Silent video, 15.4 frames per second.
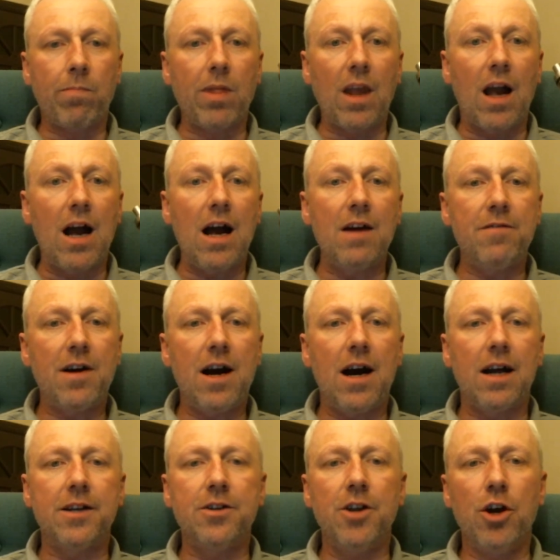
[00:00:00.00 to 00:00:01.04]
I've
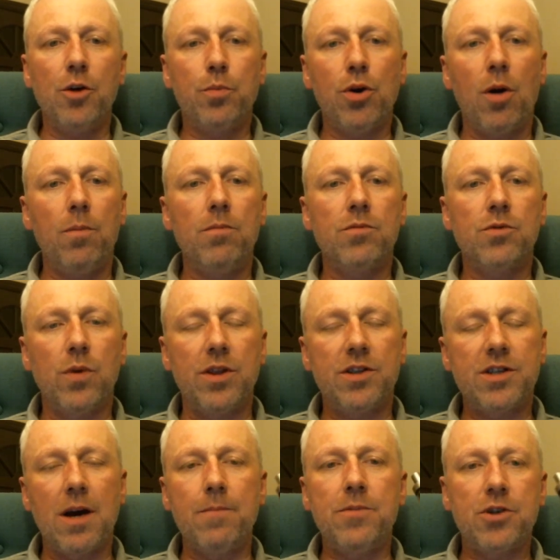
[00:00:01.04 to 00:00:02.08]
had no problems with the
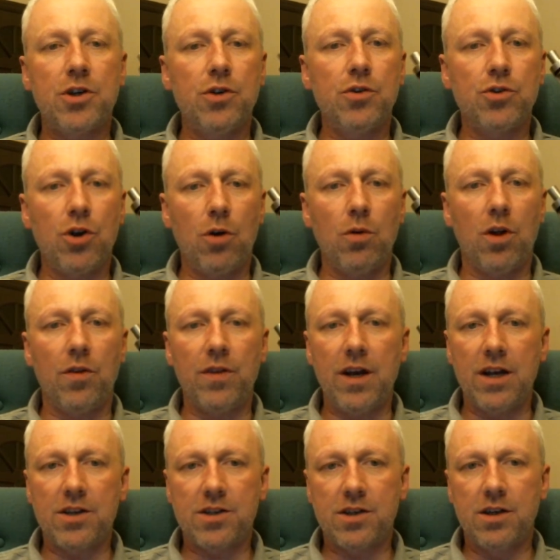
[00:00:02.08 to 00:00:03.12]
temperature control on
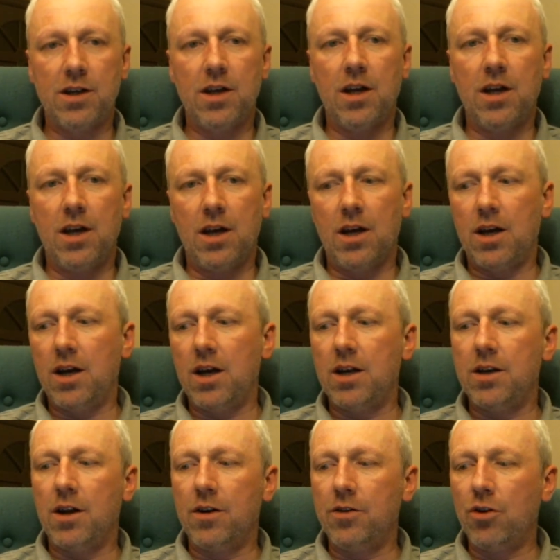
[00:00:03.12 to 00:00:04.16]
this,
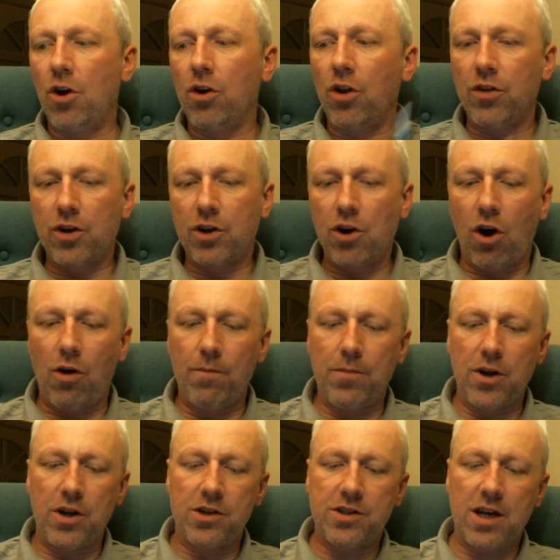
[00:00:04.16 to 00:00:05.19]
and none on the cotton
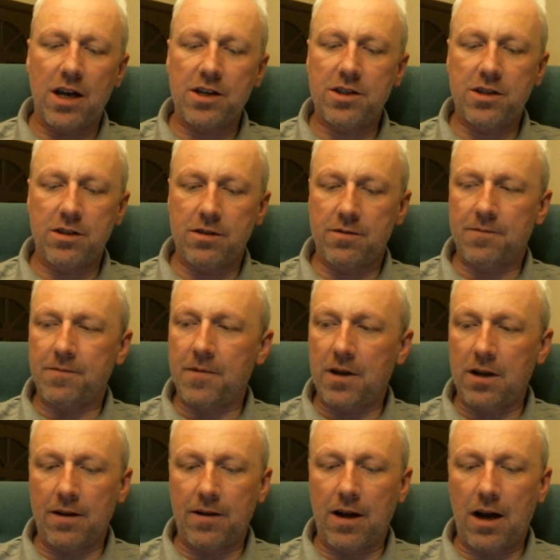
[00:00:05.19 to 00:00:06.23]
burn test.
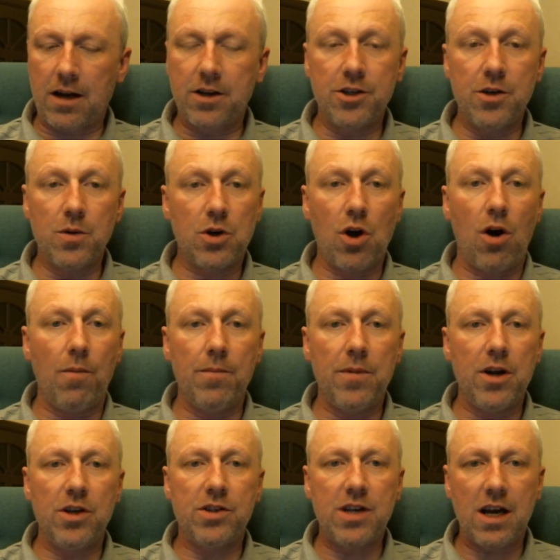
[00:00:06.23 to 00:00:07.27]
I can do a cotton
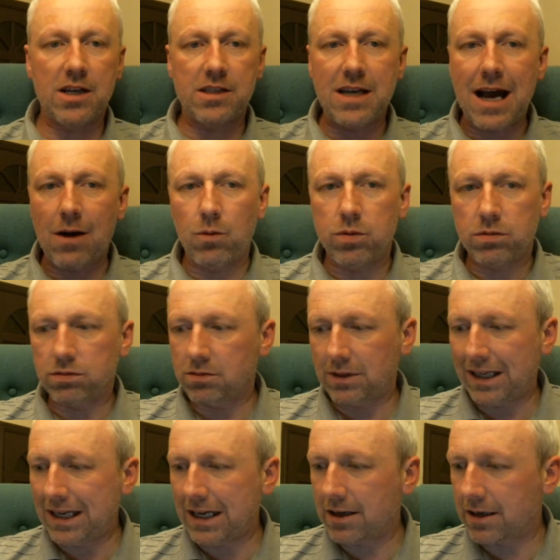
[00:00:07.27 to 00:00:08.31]
burn test now,
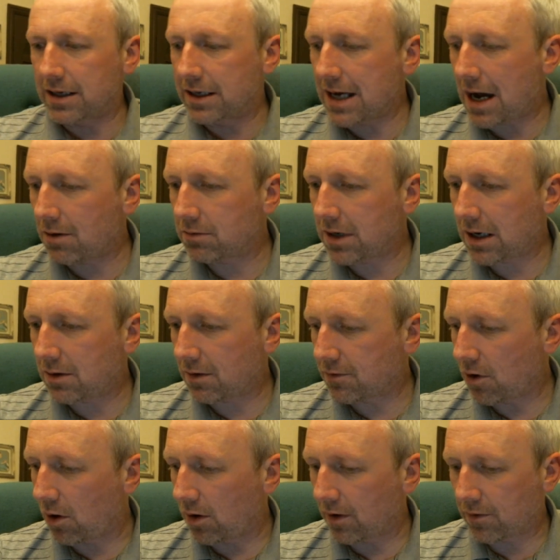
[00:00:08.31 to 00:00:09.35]
here and now. Now I've
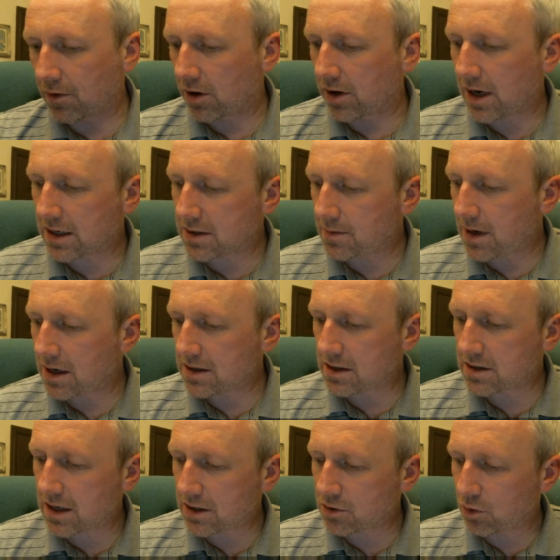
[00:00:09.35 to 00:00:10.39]
got an atomizer
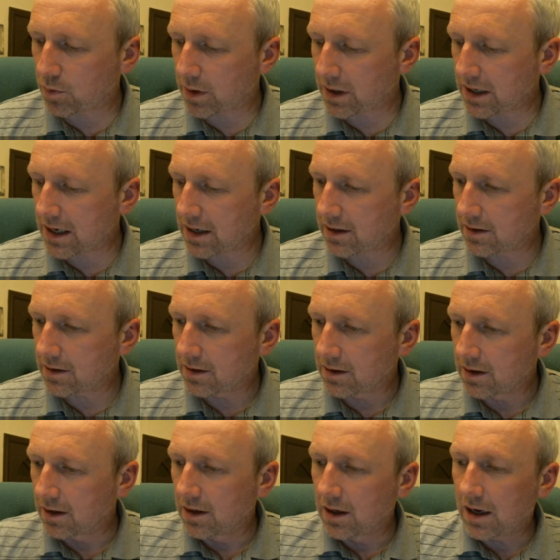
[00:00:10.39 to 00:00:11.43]
set up here.
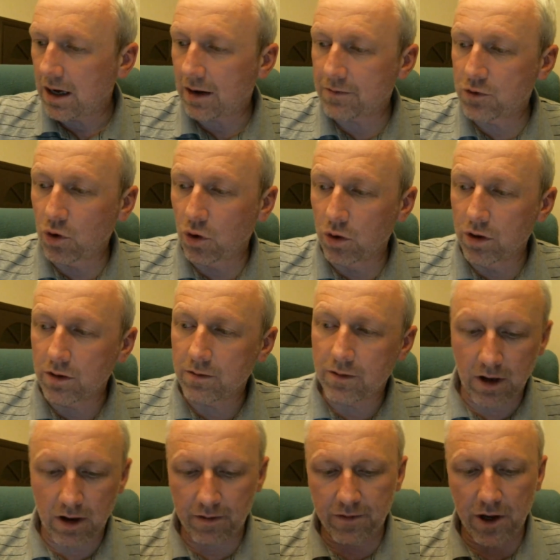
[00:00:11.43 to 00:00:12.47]
I've done
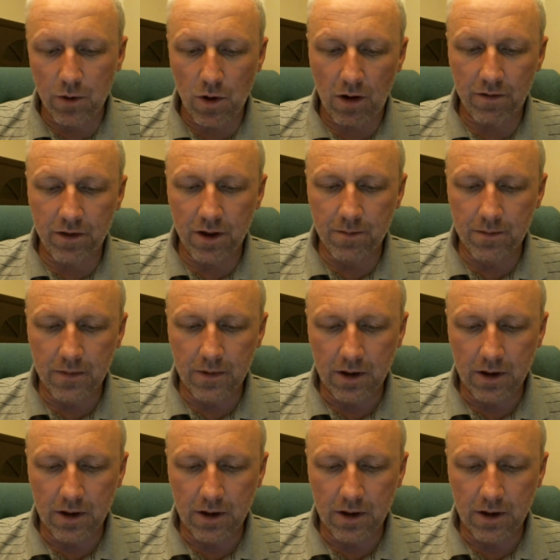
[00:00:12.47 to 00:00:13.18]
a few of them.